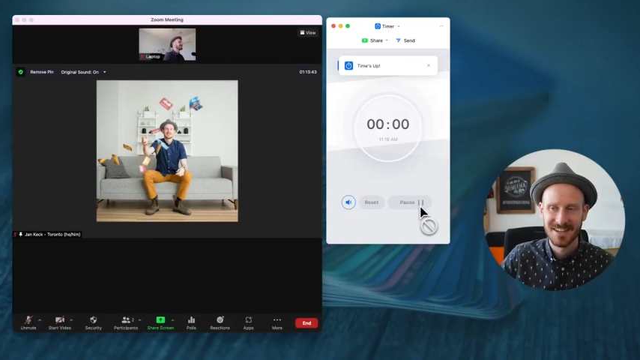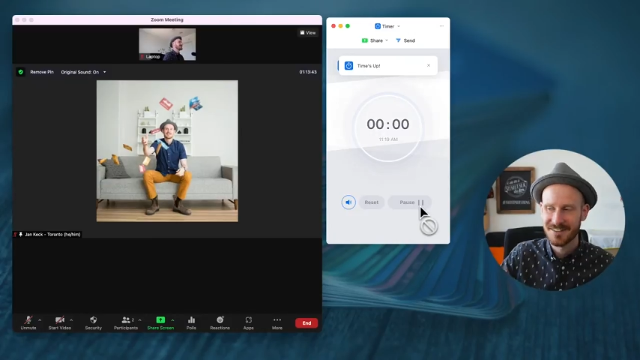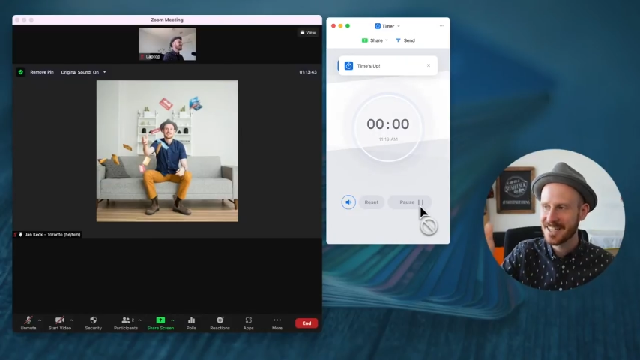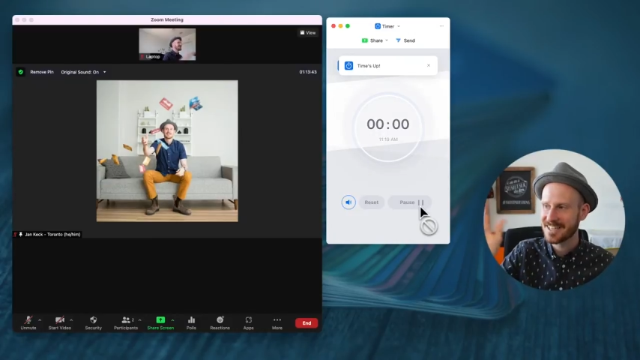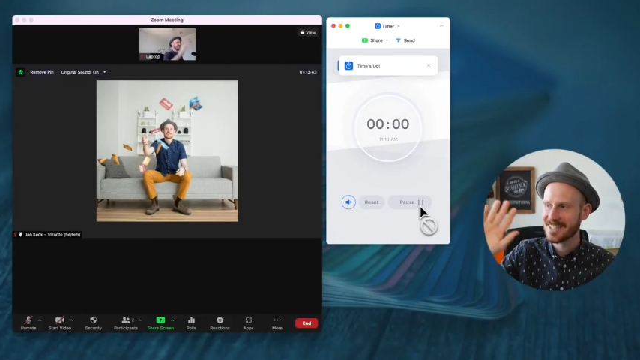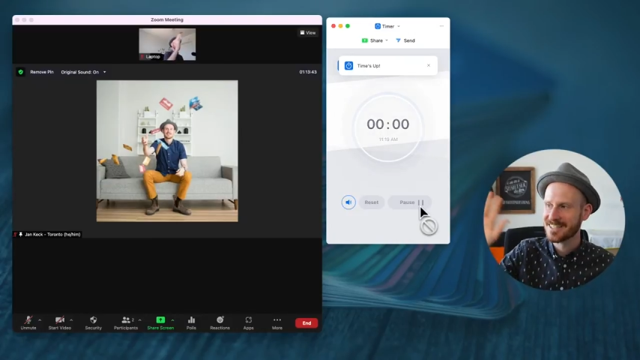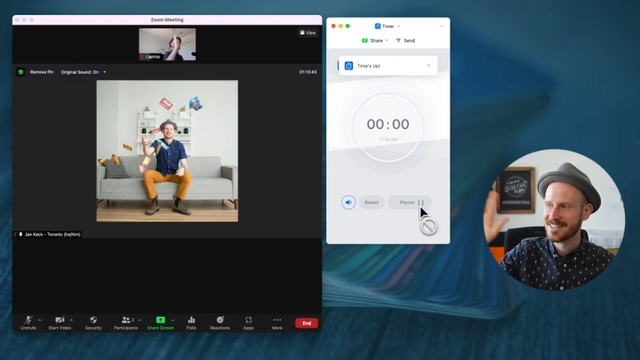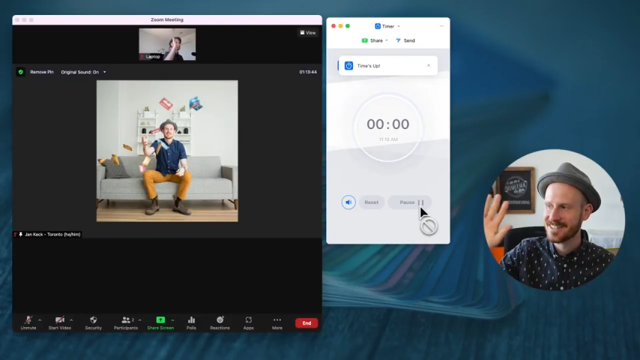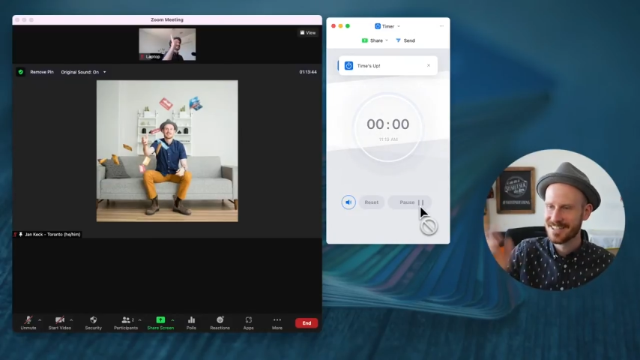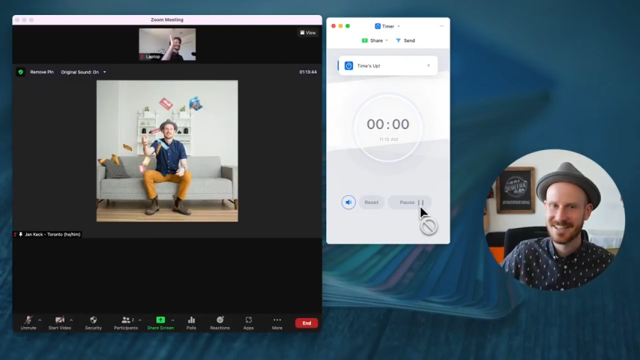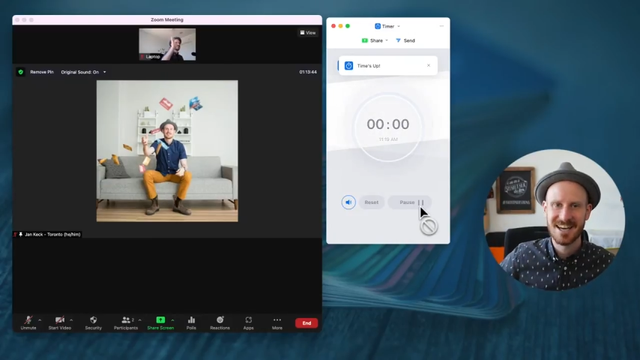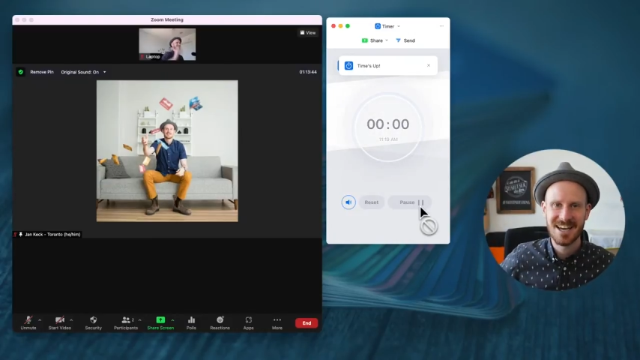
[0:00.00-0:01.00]
All right,
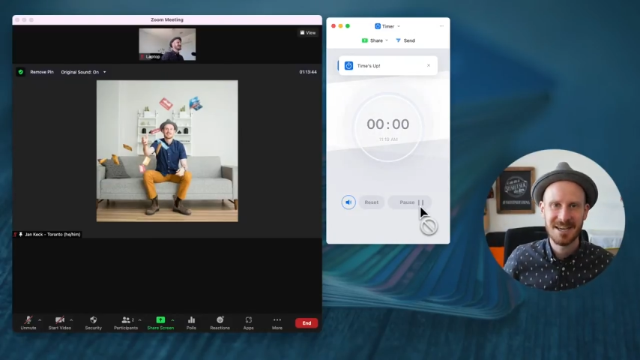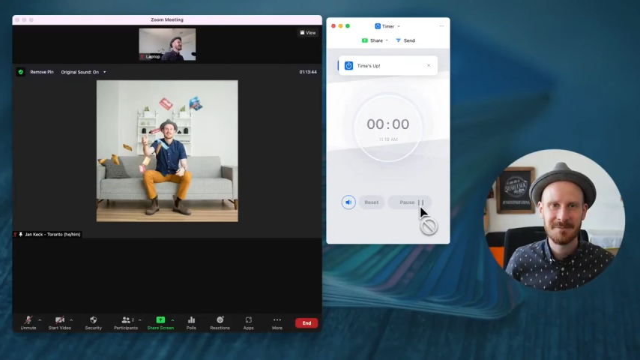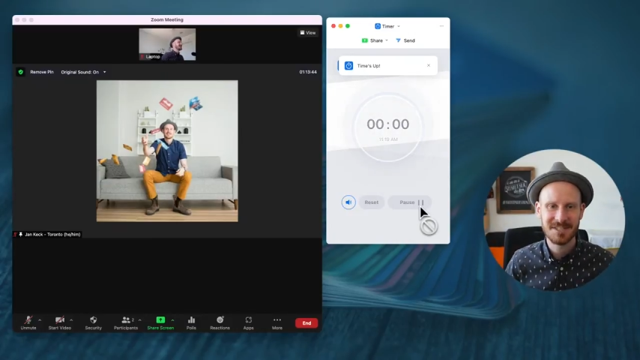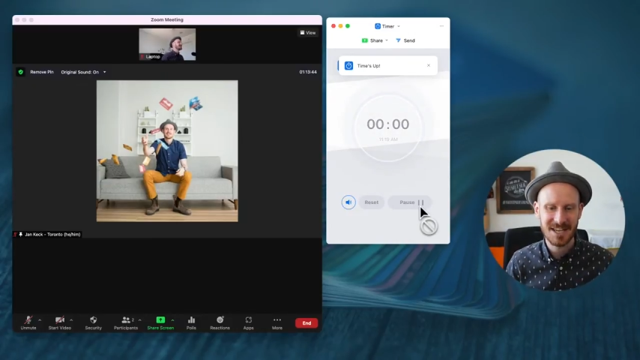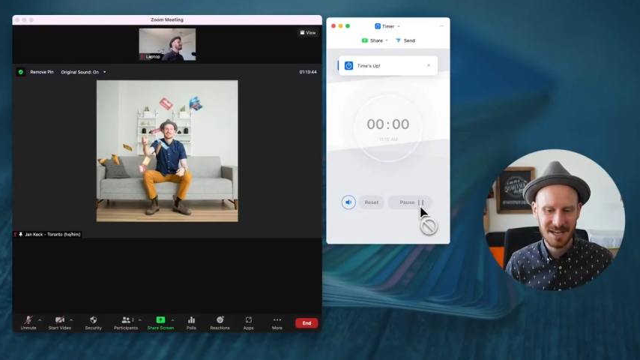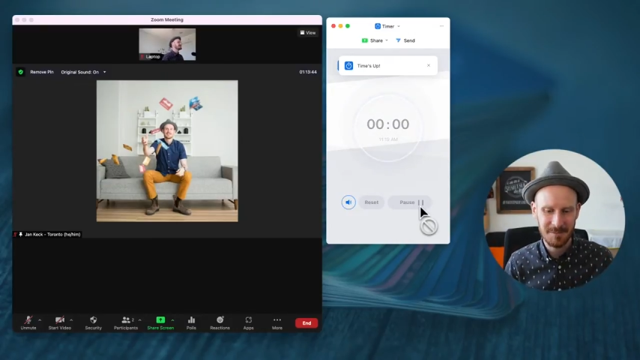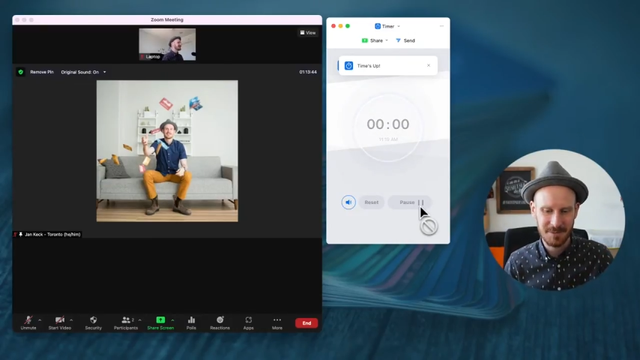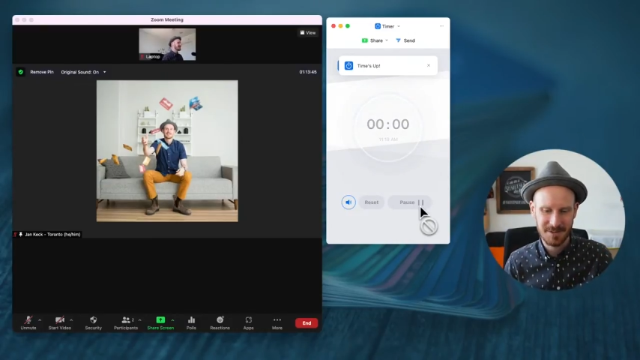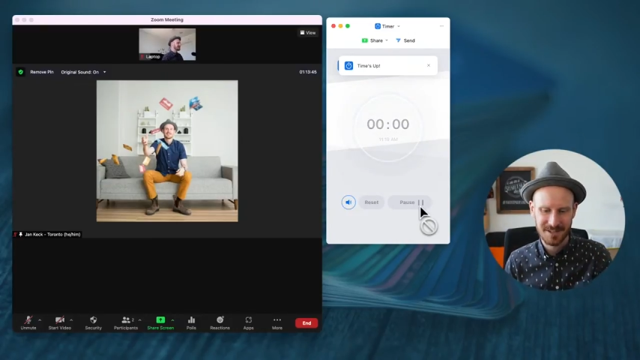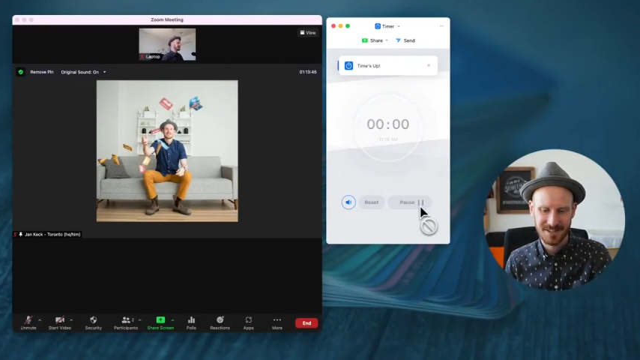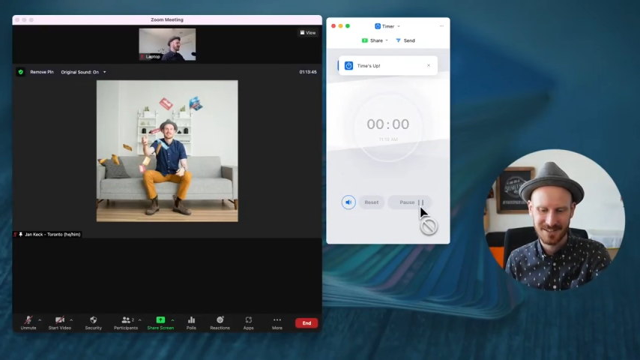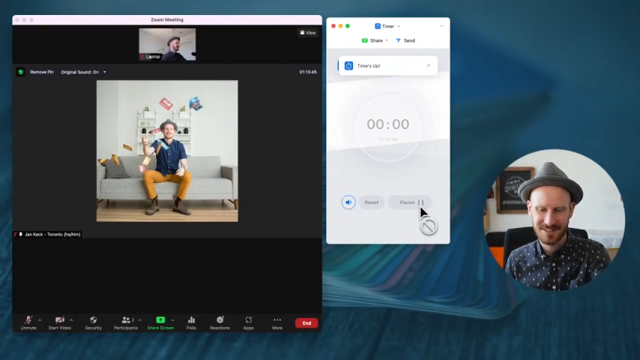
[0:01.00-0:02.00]
time's up.
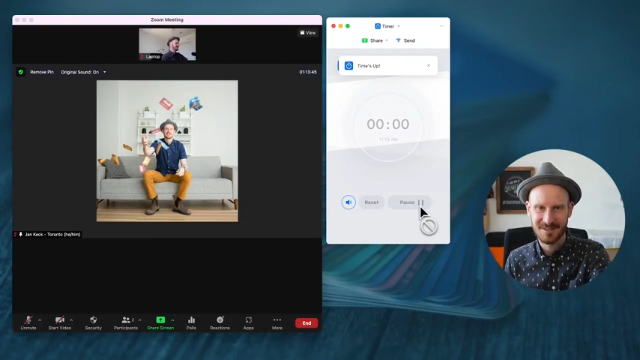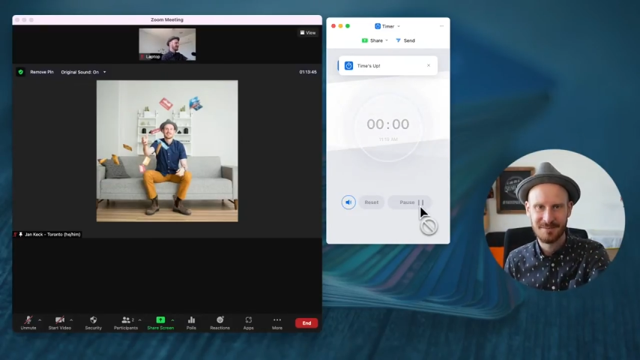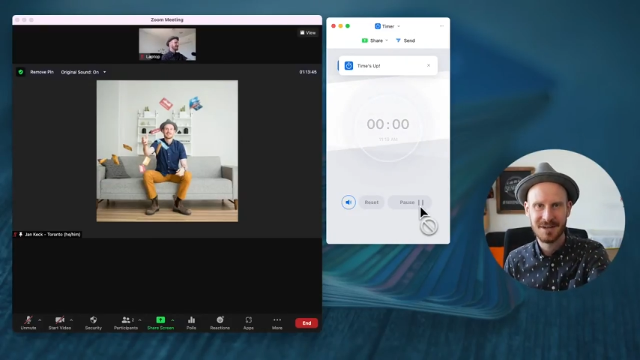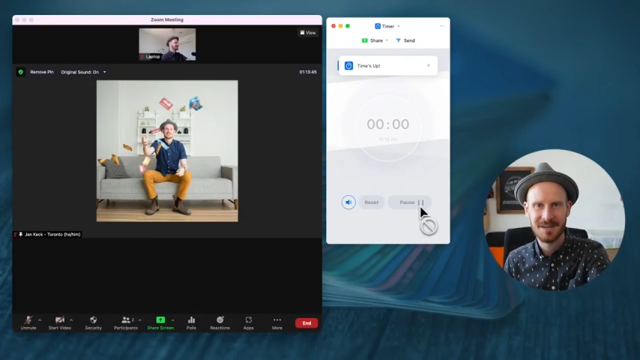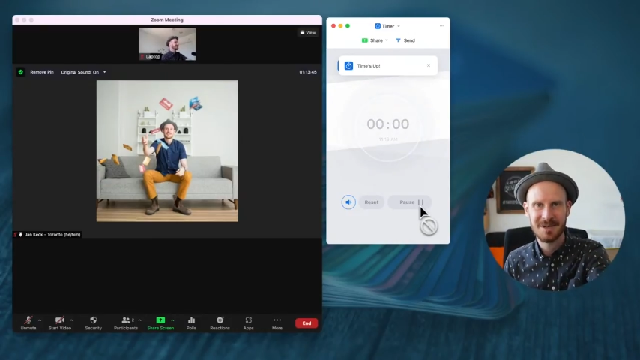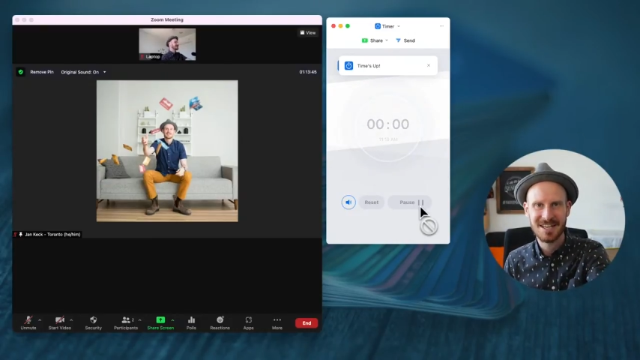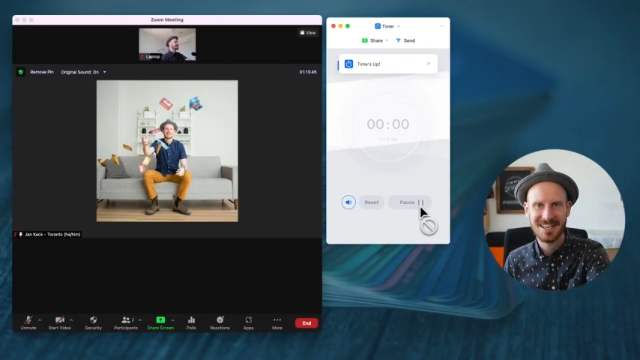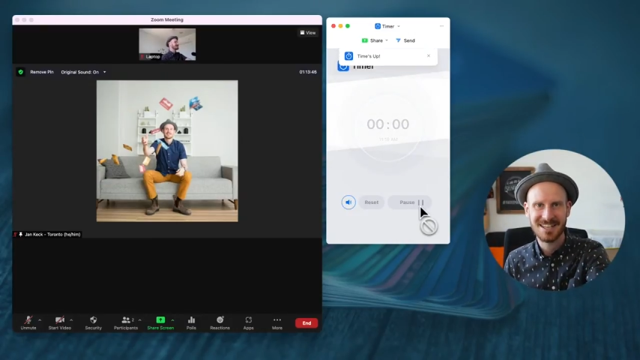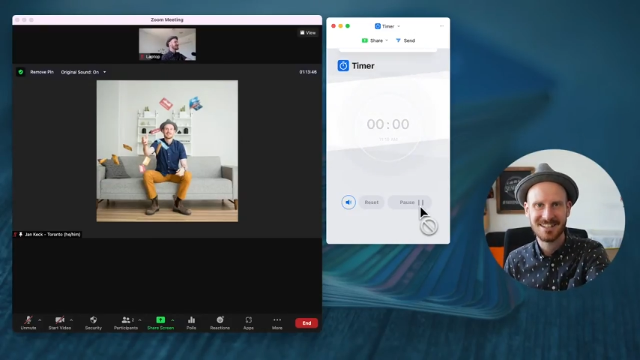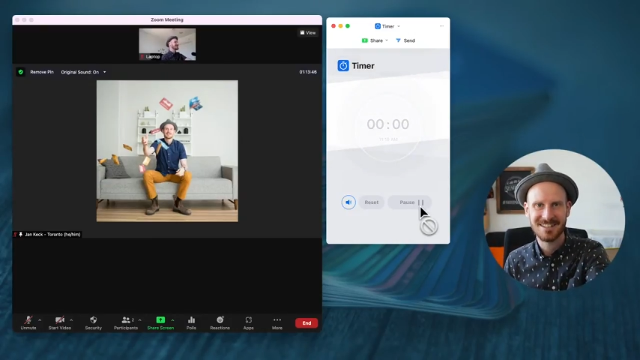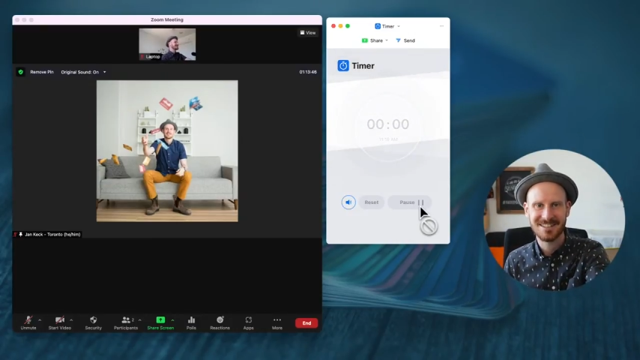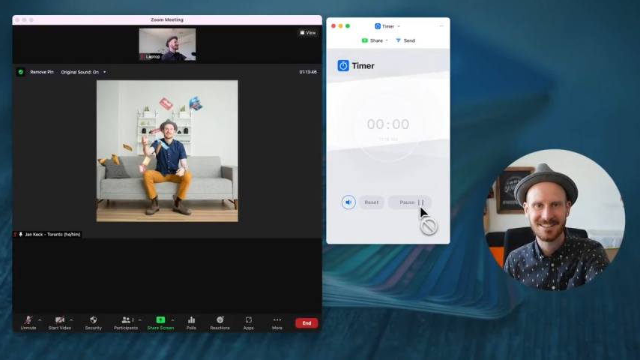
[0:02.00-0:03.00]
Bye-bye.